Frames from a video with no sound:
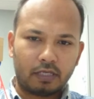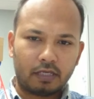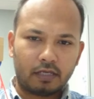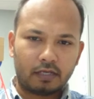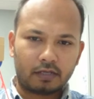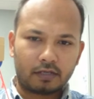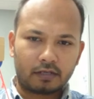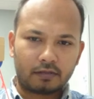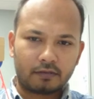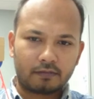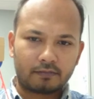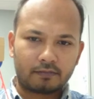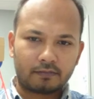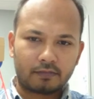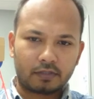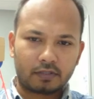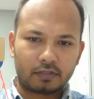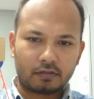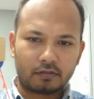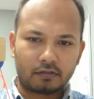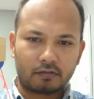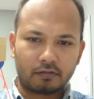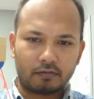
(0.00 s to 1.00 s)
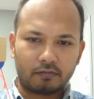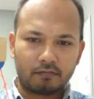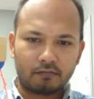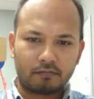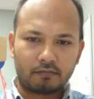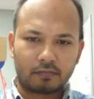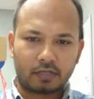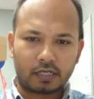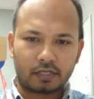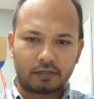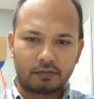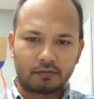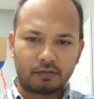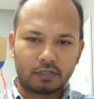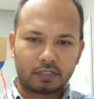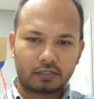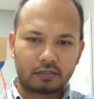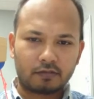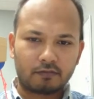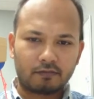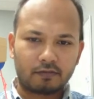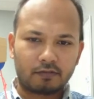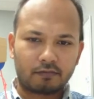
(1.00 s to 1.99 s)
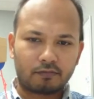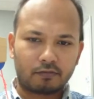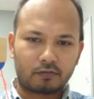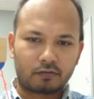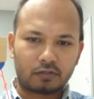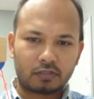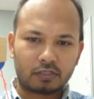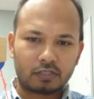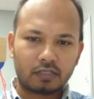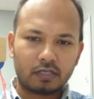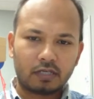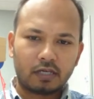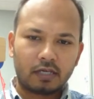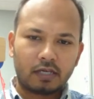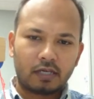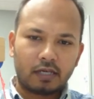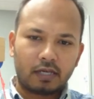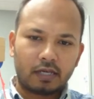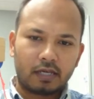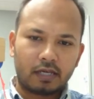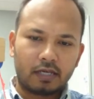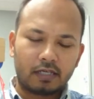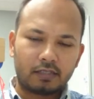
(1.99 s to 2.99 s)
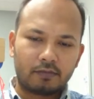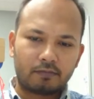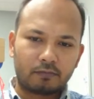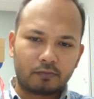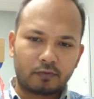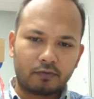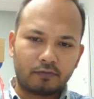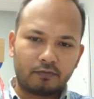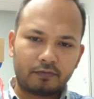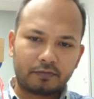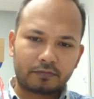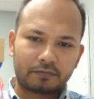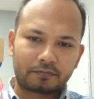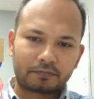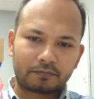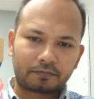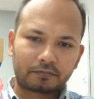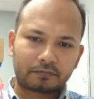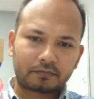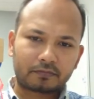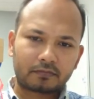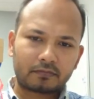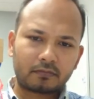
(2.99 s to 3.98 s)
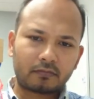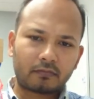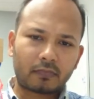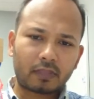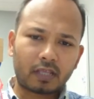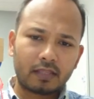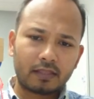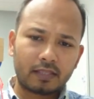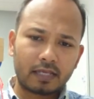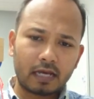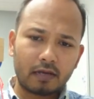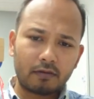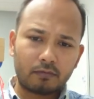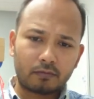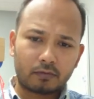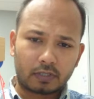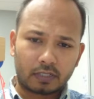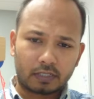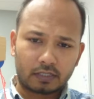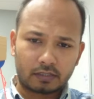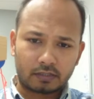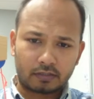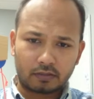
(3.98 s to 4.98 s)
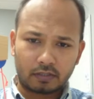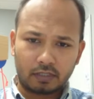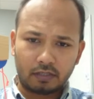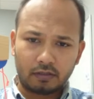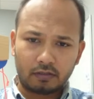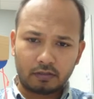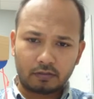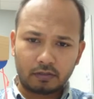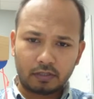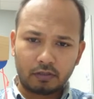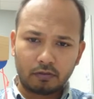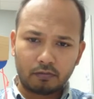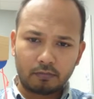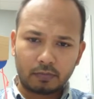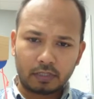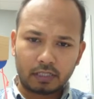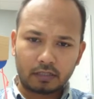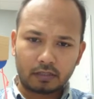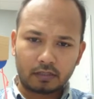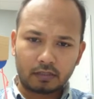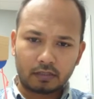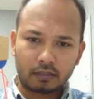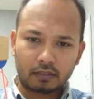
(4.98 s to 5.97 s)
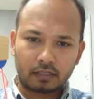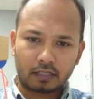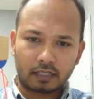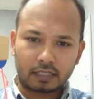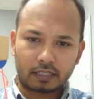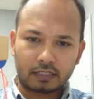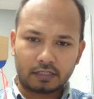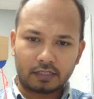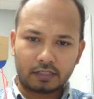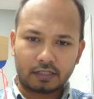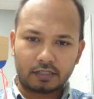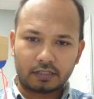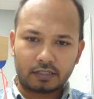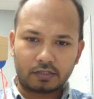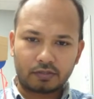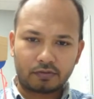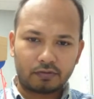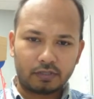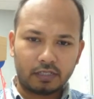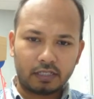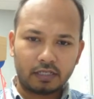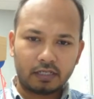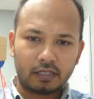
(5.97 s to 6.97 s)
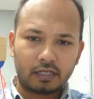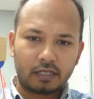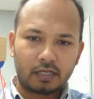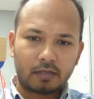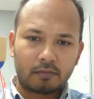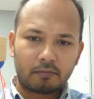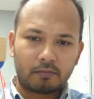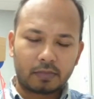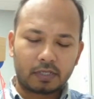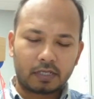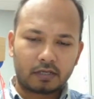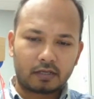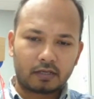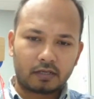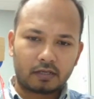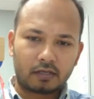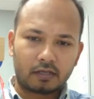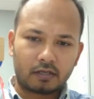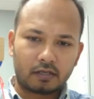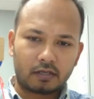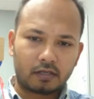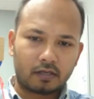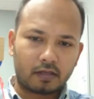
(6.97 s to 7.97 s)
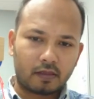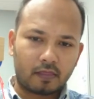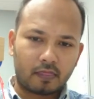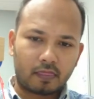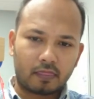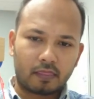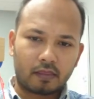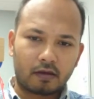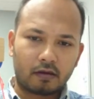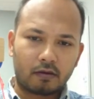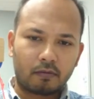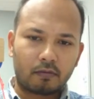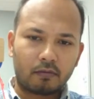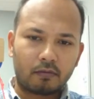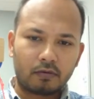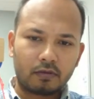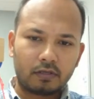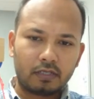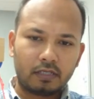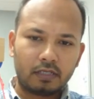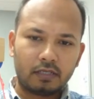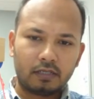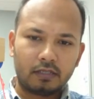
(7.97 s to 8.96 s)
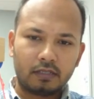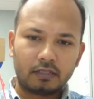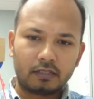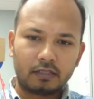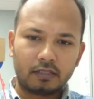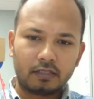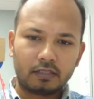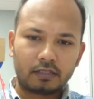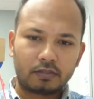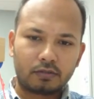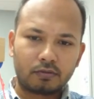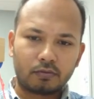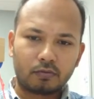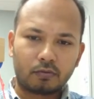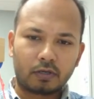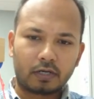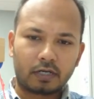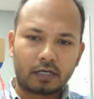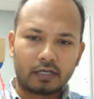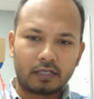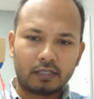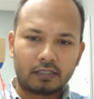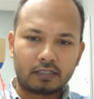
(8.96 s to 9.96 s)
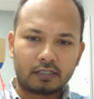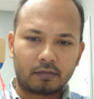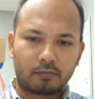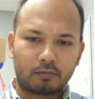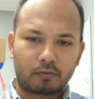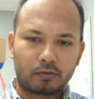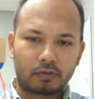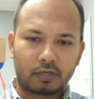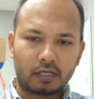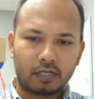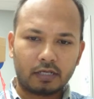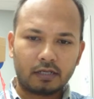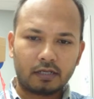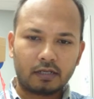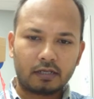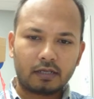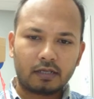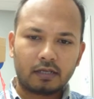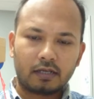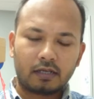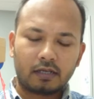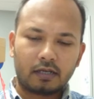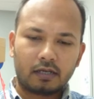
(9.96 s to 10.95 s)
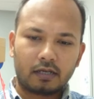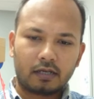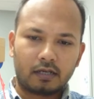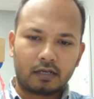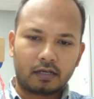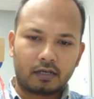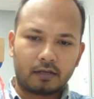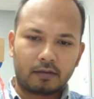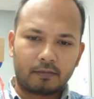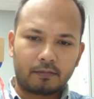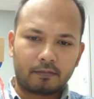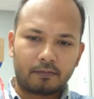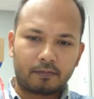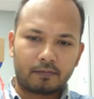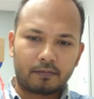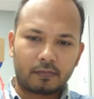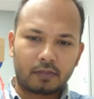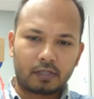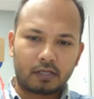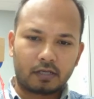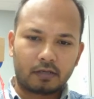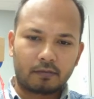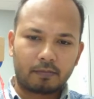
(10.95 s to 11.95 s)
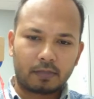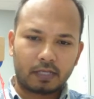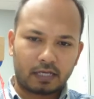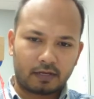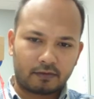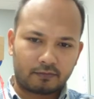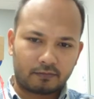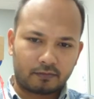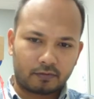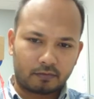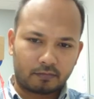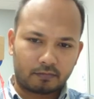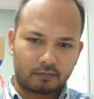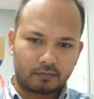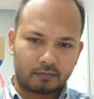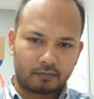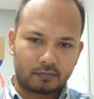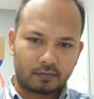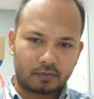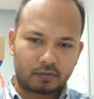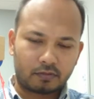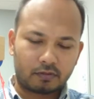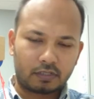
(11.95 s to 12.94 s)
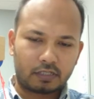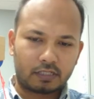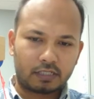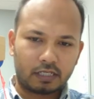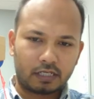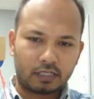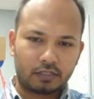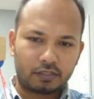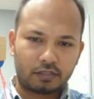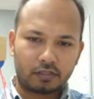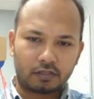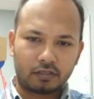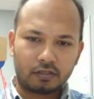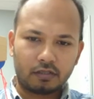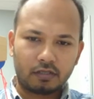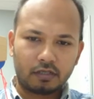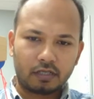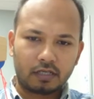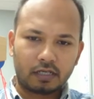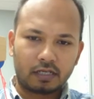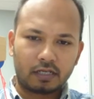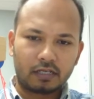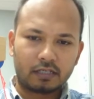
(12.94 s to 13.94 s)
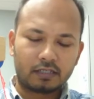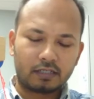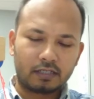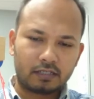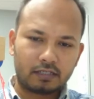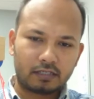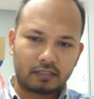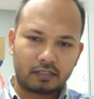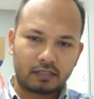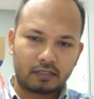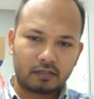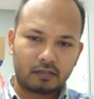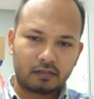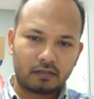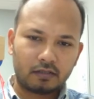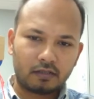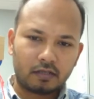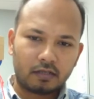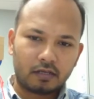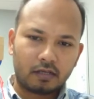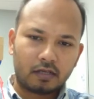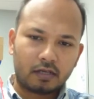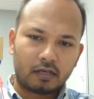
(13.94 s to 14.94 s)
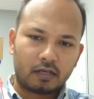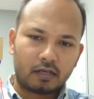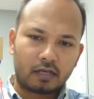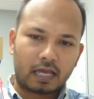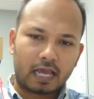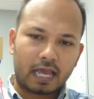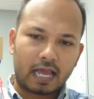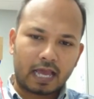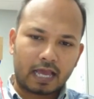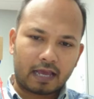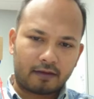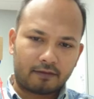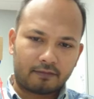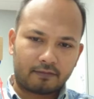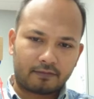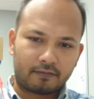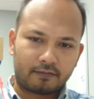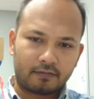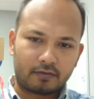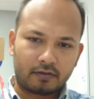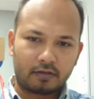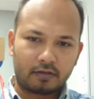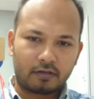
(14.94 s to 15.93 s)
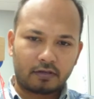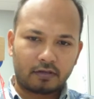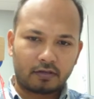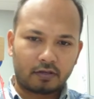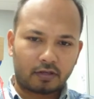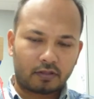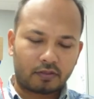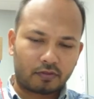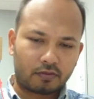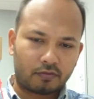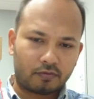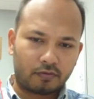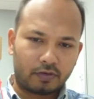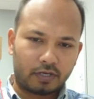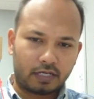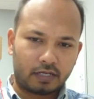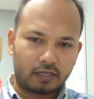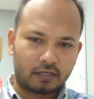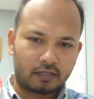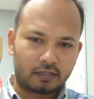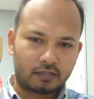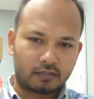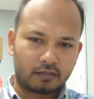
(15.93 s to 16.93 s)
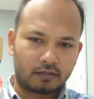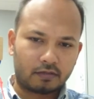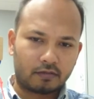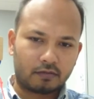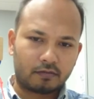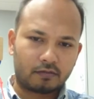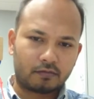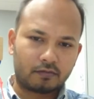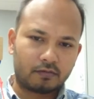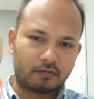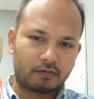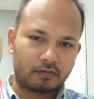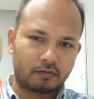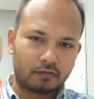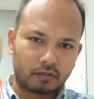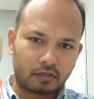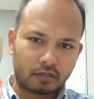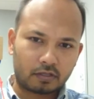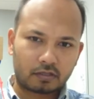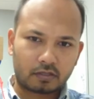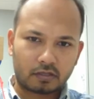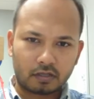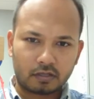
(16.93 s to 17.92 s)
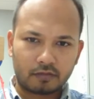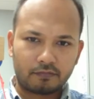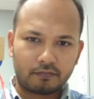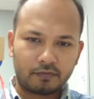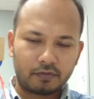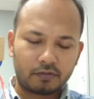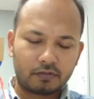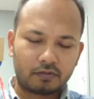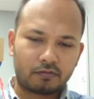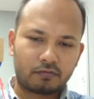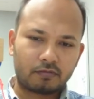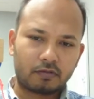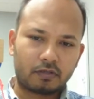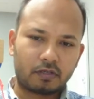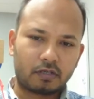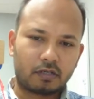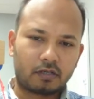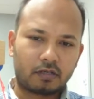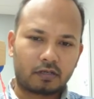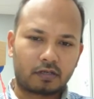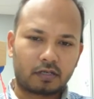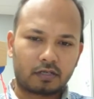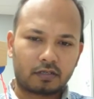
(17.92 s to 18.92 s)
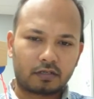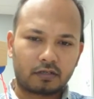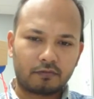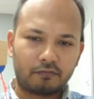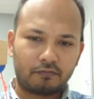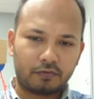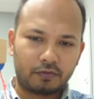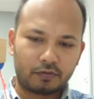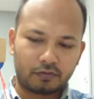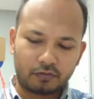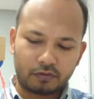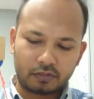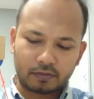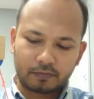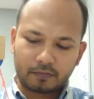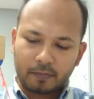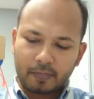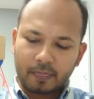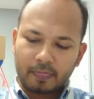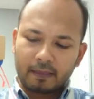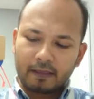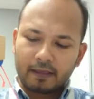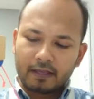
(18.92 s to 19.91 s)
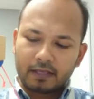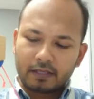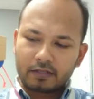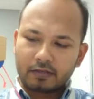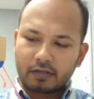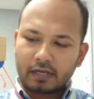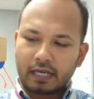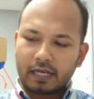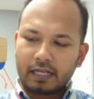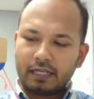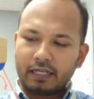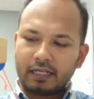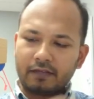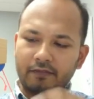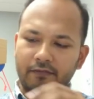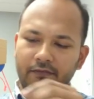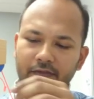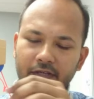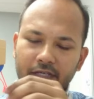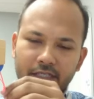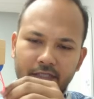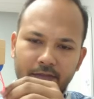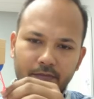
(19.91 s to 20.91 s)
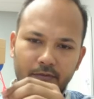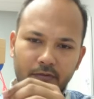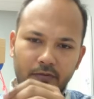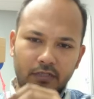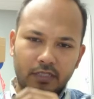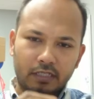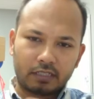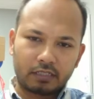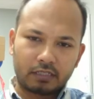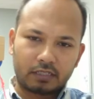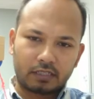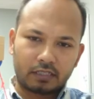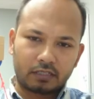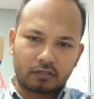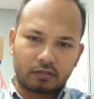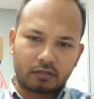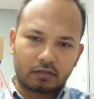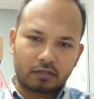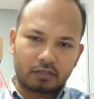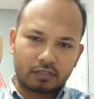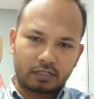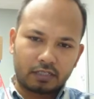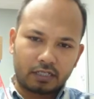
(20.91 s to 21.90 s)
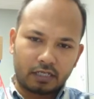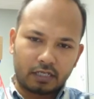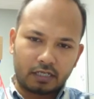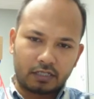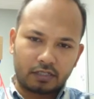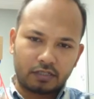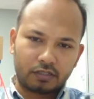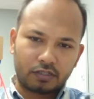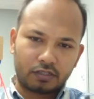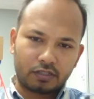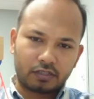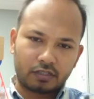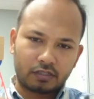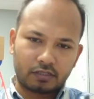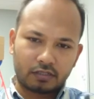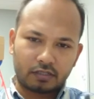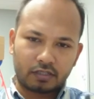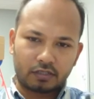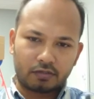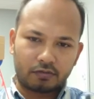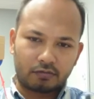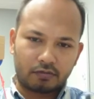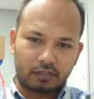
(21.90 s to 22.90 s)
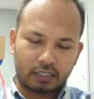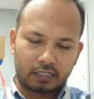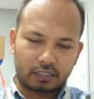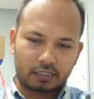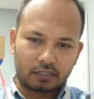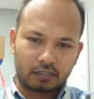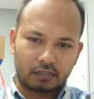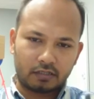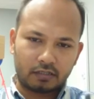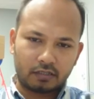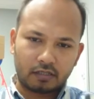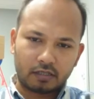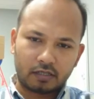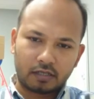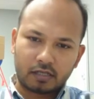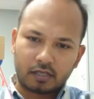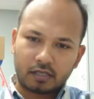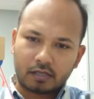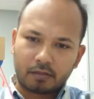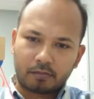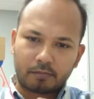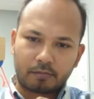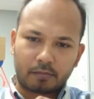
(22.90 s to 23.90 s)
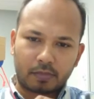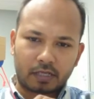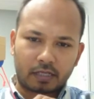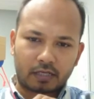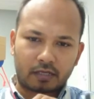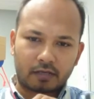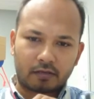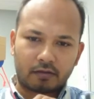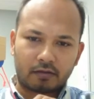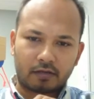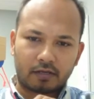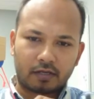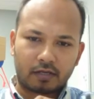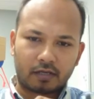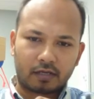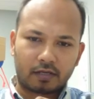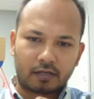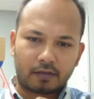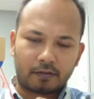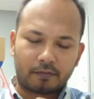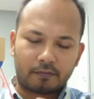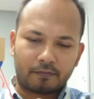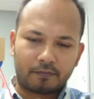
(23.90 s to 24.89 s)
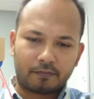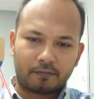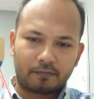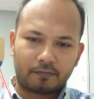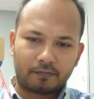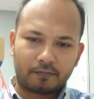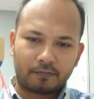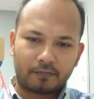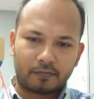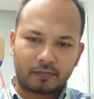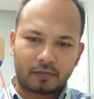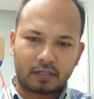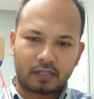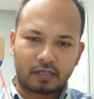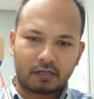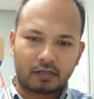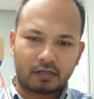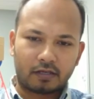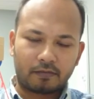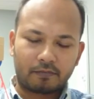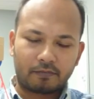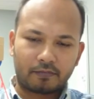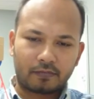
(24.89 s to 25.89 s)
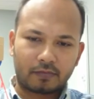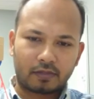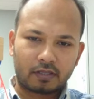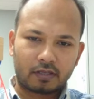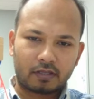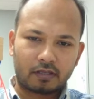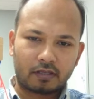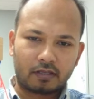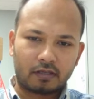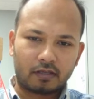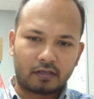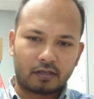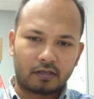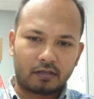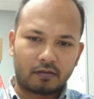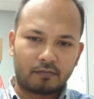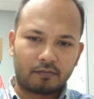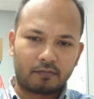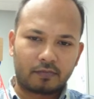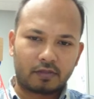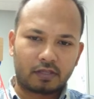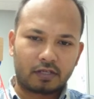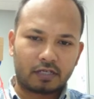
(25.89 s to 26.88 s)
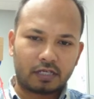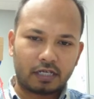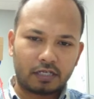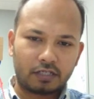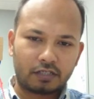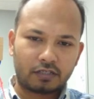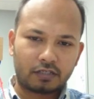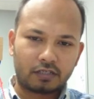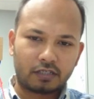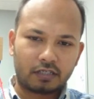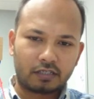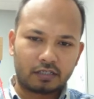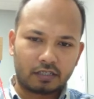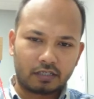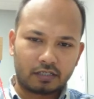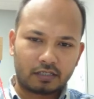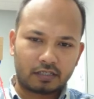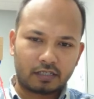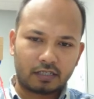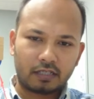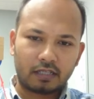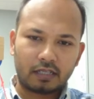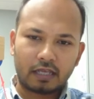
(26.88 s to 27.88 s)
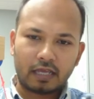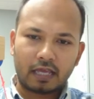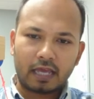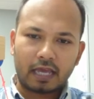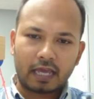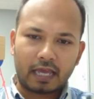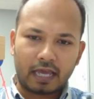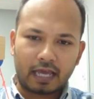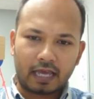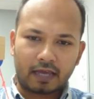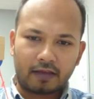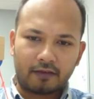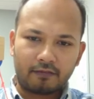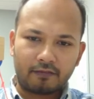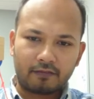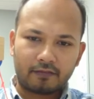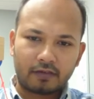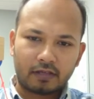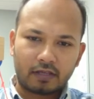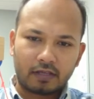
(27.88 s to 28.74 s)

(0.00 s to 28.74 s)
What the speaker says: here, so my direction of the force is moved downward. So you may look like there is 3, but only these 2 wire is supporting the platform. So the tension is still half, not 3. So do not get confused. So adding a fixed pulley just change the direction, but the tension is still half